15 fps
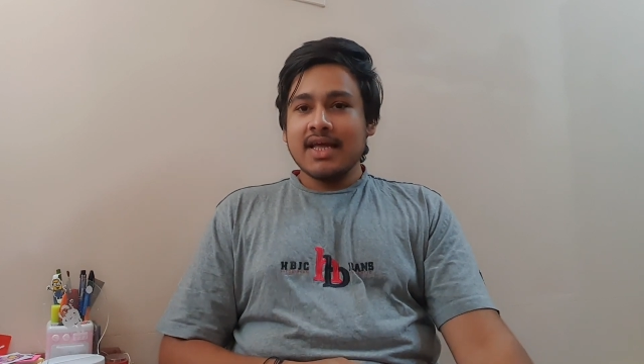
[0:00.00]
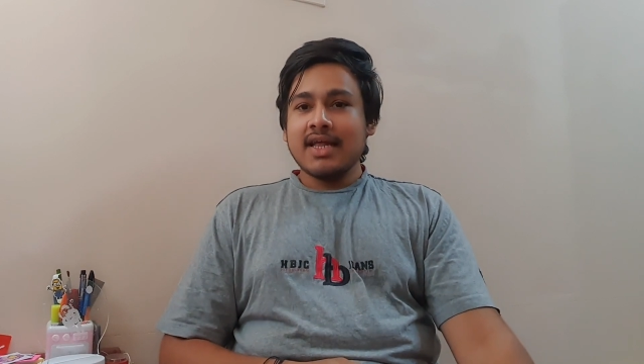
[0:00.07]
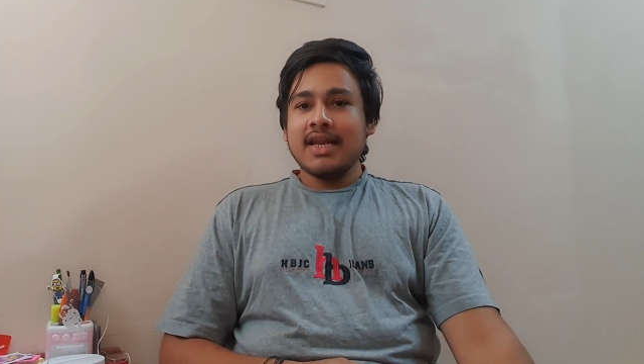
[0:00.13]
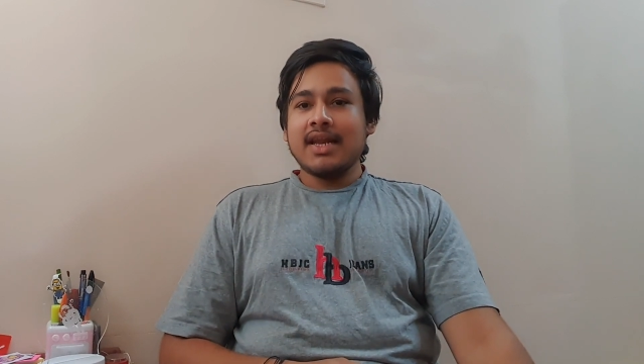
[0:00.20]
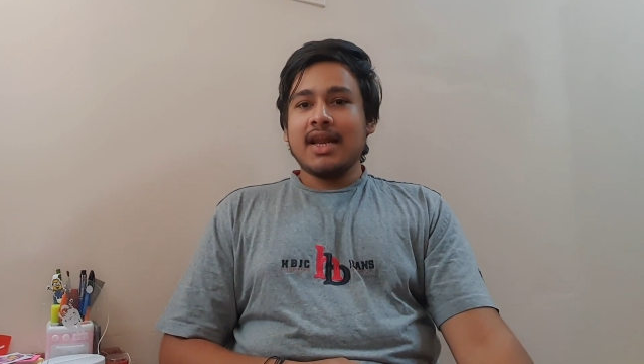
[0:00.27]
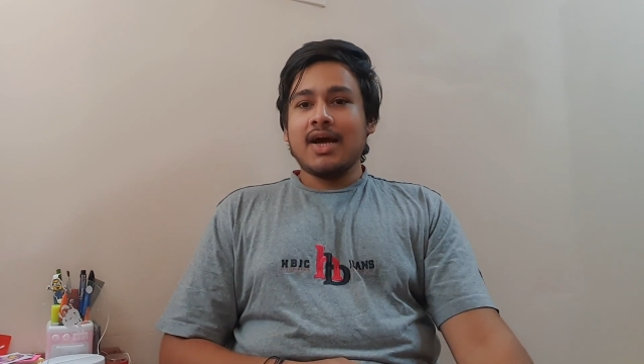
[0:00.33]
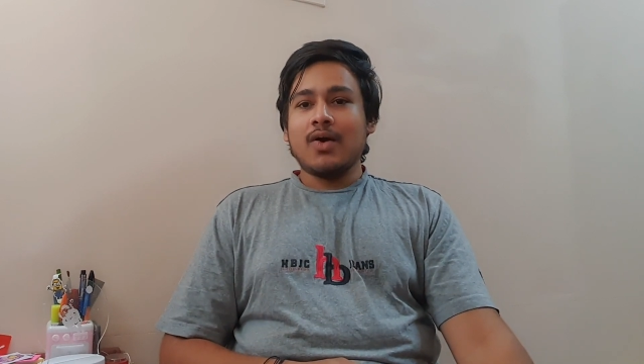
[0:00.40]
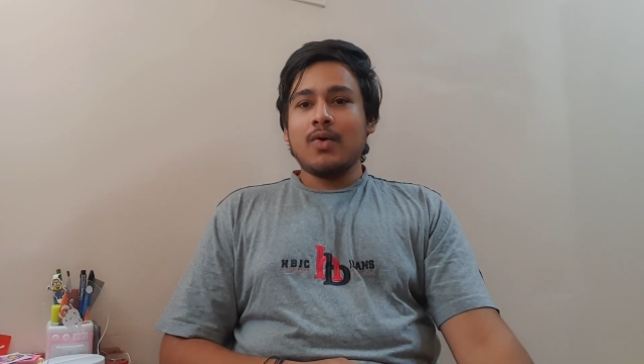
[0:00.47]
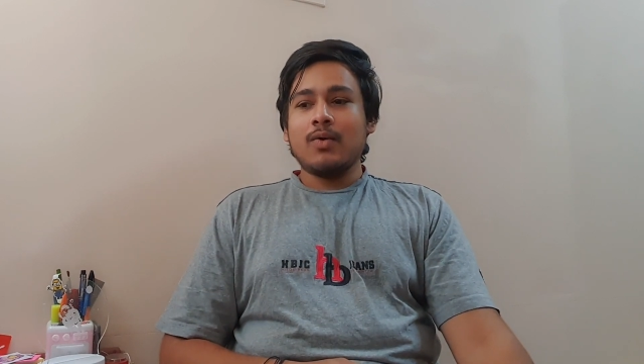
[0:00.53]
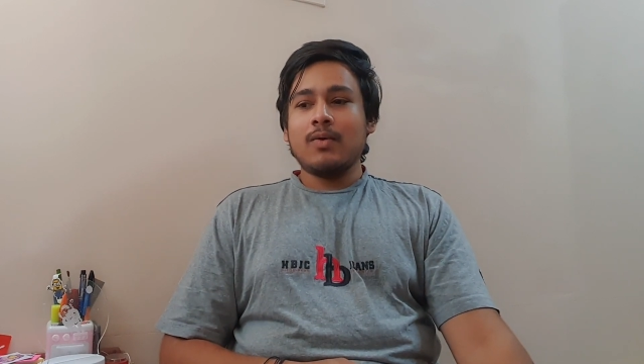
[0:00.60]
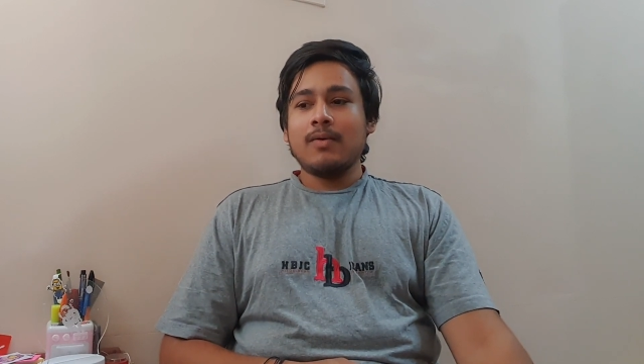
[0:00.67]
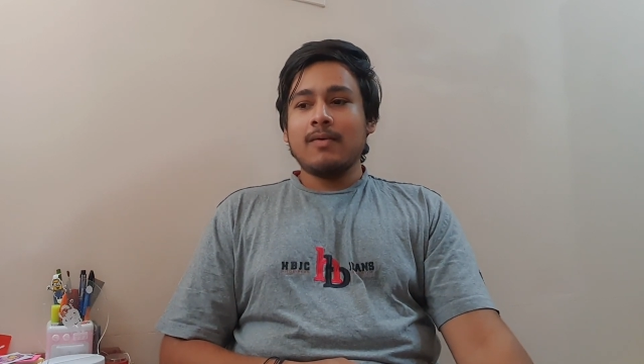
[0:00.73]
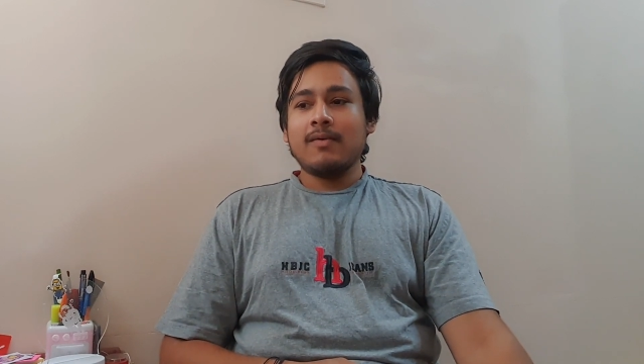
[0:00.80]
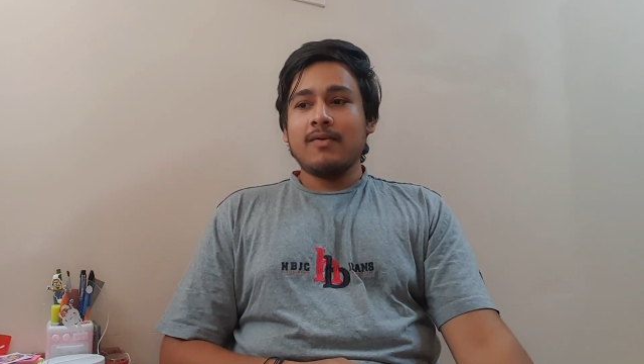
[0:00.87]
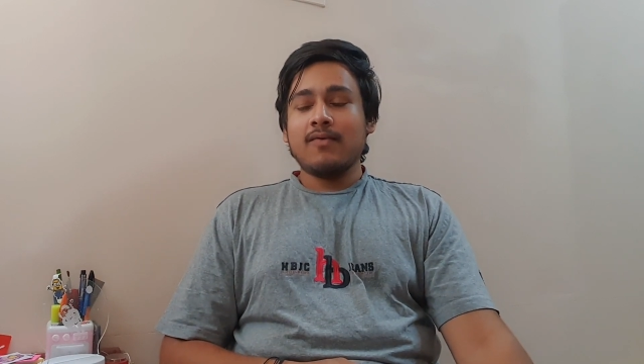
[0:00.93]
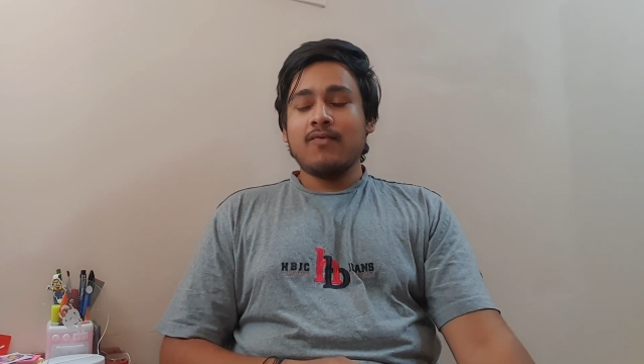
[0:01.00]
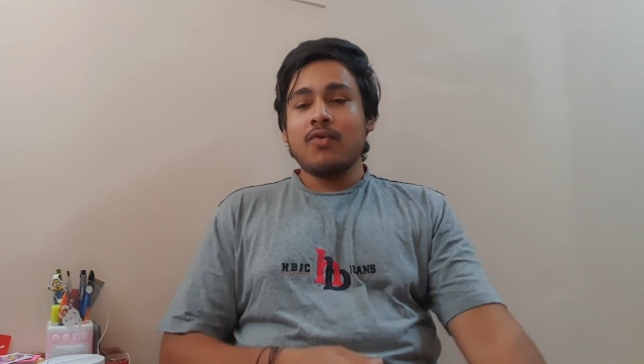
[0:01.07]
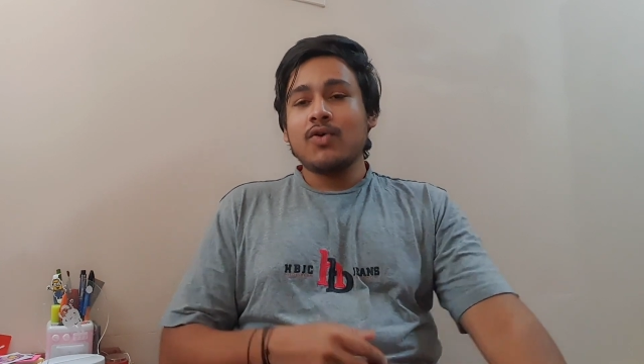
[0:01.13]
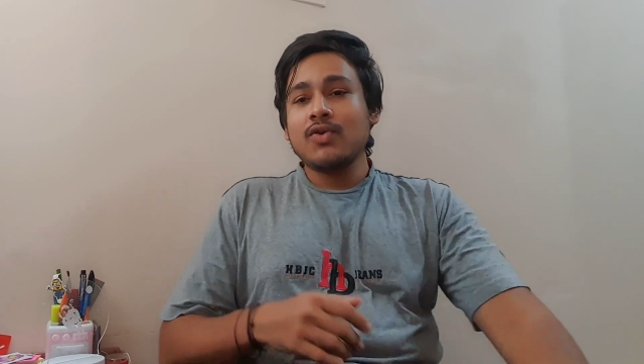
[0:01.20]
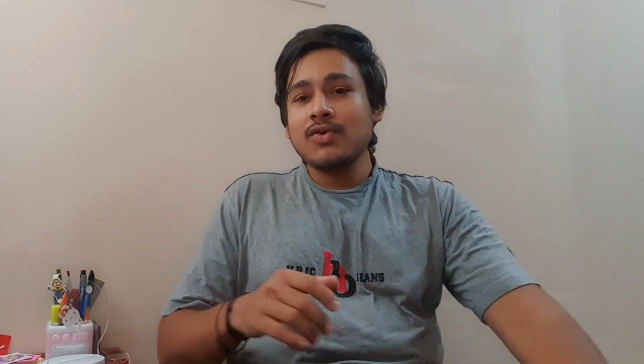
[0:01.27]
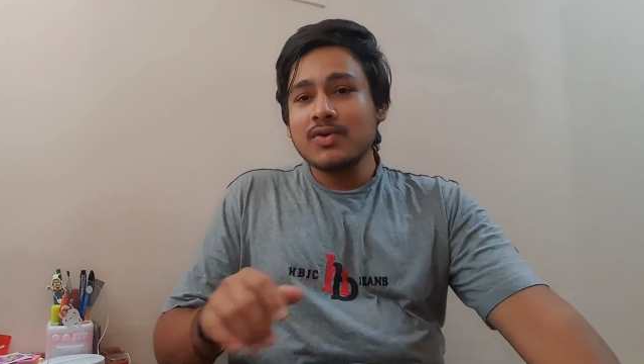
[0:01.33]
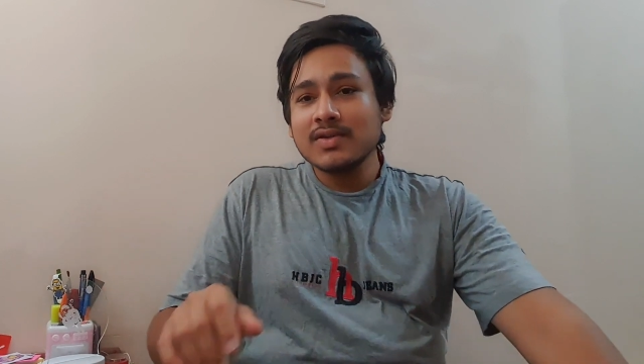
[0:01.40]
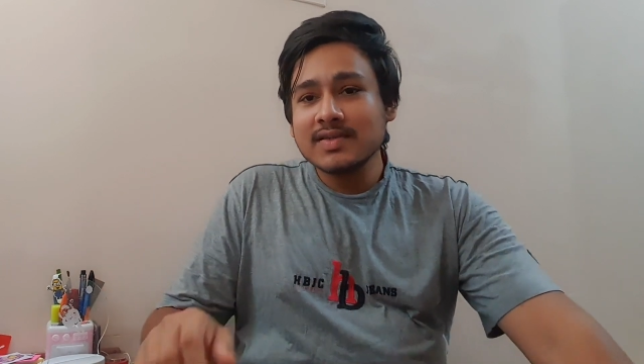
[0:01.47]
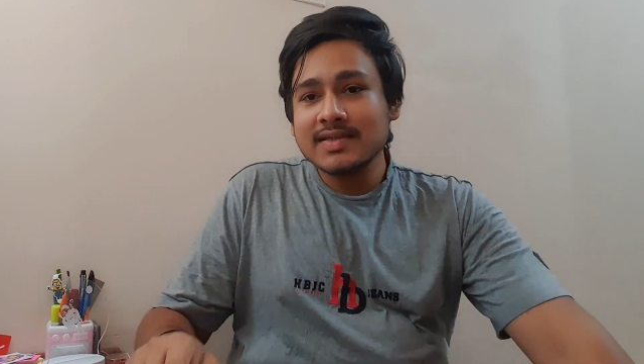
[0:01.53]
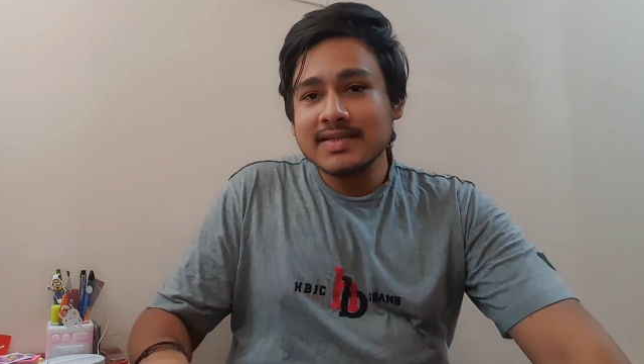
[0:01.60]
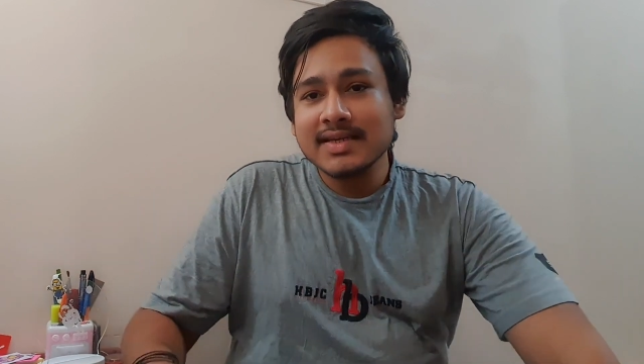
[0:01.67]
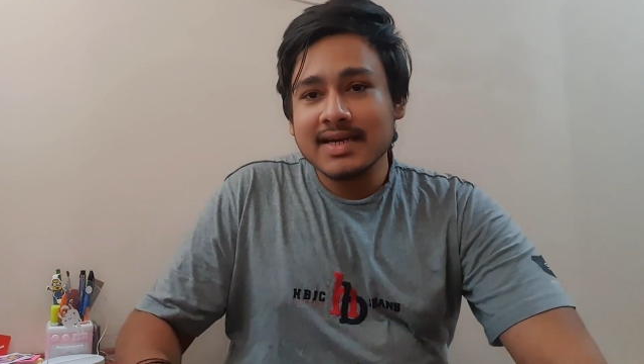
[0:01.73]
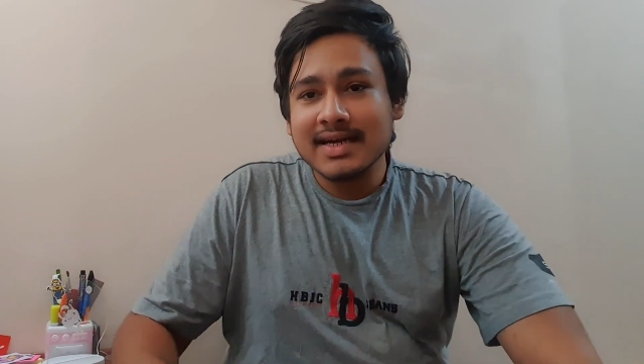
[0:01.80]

Now photos